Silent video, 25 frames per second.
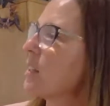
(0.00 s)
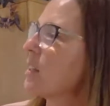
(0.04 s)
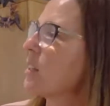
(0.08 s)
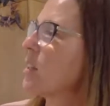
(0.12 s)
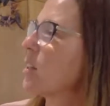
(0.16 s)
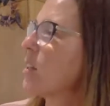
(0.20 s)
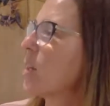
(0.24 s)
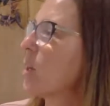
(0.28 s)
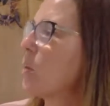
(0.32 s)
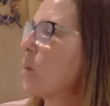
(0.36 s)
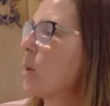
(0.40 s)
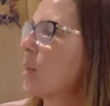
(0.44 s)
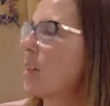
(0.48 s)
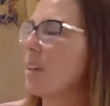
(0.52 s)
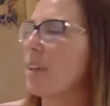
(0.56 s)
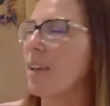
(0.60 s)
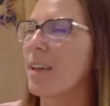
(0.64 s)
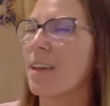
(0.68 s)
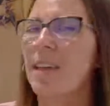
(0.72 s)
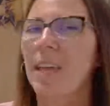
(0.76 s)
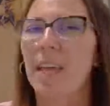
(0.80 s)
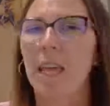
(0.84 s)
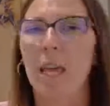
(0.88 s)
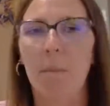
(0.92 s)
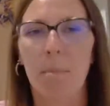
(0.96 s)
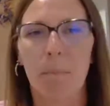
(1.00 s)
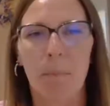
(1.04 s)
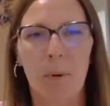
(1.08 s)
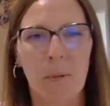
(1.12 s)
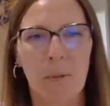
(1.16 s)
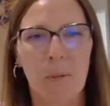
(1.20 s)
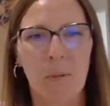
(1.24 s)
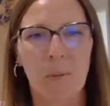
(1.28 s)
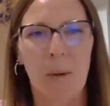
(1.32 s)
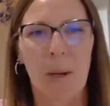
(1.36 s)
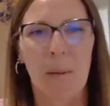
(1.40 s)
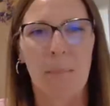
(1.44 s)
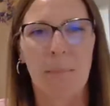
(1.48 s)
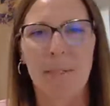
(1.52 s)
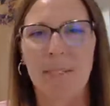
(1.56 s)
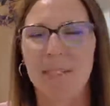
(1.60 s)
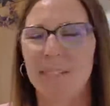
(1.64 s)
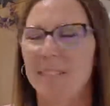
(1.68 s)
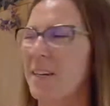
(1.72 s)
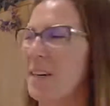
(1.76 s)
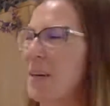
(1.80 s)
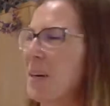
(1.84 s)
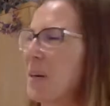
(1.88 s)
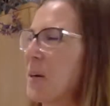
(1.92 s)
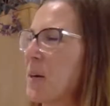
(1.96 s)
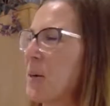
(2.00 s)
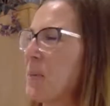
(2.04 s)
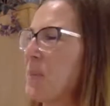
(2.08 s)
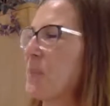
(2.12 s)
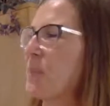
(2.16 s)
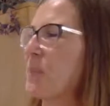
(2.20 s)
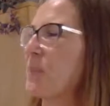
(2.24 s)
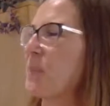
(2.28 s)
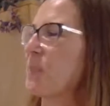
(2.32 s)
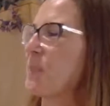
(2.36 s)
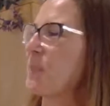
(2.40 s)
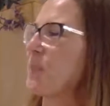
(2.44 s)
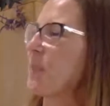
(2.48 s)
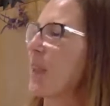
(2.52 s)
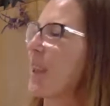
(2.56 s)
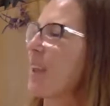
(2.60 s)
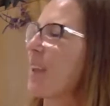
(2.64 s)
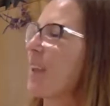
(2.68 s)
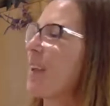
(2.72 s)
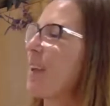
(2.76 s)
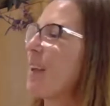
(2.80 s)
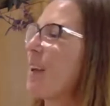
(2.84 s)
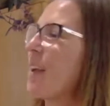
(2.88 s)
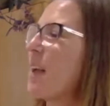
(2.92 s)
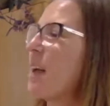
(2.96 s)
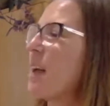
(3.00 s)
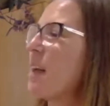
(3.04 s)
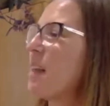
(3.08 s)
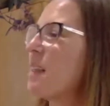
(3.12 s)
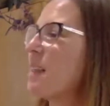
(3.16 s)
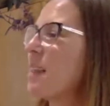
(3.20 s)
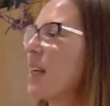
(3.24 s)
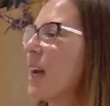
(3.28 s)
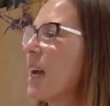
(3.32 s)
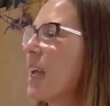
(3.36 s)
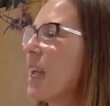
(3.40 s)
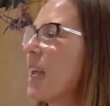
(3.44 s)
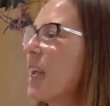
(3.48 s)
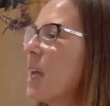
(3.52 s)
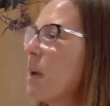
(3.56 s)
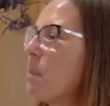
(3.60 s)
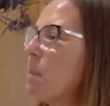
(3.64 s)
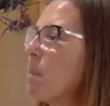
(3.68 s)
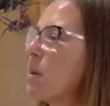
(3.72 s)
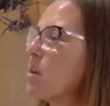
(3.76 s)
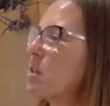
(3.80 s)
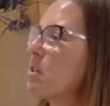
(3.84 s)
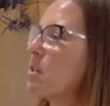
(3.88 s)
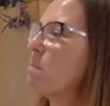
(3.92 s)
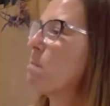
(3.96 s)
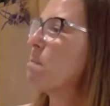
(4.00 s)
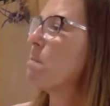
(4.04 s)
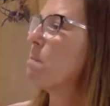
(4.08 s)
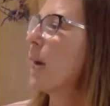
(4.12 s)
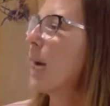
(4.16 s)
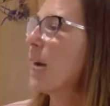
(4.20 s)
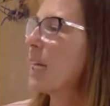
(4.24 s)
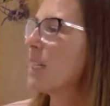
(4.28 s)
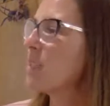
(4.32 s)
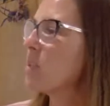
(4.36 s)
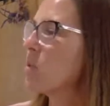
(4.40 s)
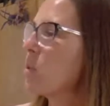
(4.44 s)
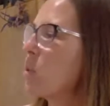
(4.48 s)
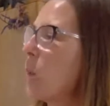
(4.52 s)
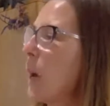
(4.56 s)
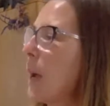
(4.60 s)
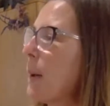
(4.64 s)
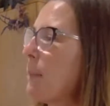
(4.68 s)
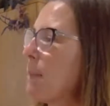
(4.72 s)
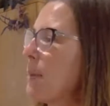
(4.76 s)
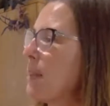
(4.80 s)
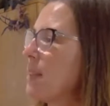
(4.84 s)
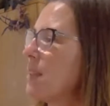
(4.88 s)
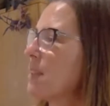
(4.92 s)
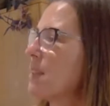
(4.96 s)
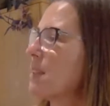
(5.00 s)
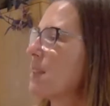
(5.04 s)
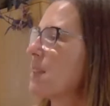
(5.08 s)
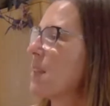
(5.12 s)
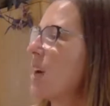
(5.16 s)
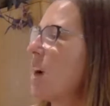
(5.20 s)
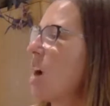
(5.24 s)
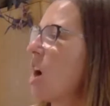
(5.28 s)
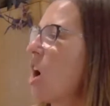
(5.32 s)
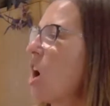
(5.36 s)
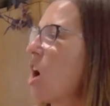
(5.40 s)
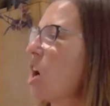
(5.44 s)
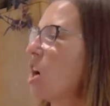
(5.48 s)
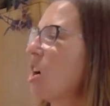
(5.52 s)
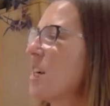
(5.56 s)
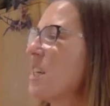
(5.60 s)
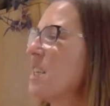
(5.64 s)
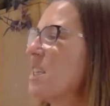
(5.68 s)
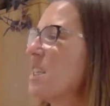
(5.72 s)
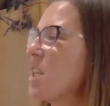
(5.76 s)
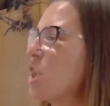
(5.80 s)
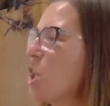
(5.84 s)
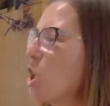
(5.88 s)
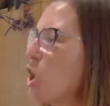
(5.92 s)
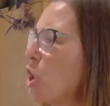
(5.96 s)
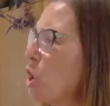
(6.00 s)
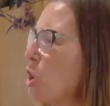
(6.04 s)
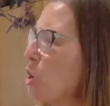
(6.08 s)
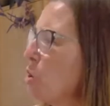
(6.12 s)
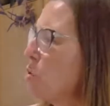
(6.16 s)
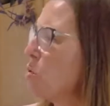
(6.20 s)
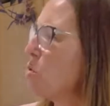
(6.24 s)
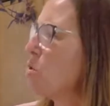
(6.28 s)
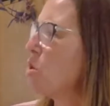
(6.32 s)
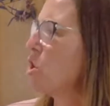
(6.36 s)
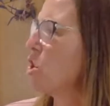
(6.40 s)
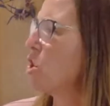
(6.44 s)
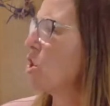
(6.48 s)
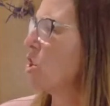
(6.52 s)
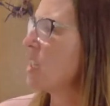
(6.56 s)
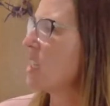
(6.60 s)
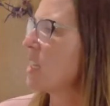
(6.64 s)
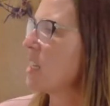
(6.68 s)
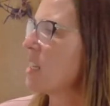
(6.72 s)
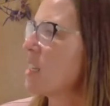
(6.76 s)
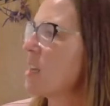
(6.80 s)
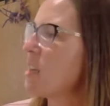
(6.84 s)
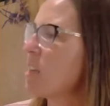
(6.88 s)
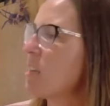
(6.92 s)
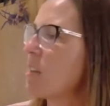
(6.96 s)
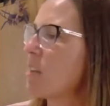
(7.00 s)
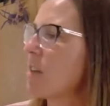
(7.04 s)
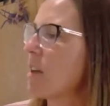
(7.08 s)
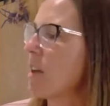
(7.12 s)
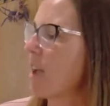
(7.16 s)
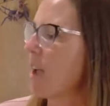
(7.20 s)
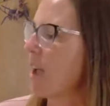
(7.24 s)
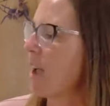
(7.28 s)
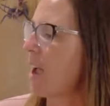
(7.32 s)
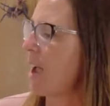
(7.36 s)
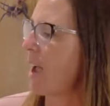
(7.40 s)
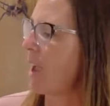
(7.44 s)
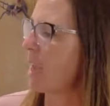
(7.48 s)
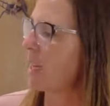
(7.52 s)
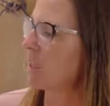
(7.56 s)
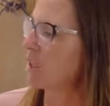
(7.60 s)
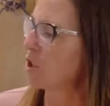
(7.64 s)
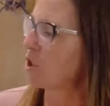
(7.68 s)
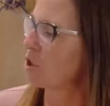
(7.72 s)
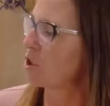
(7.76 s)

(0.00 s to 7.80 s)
a look at what the hippo's weapons are. The hippo's best weapons are its huge teeth and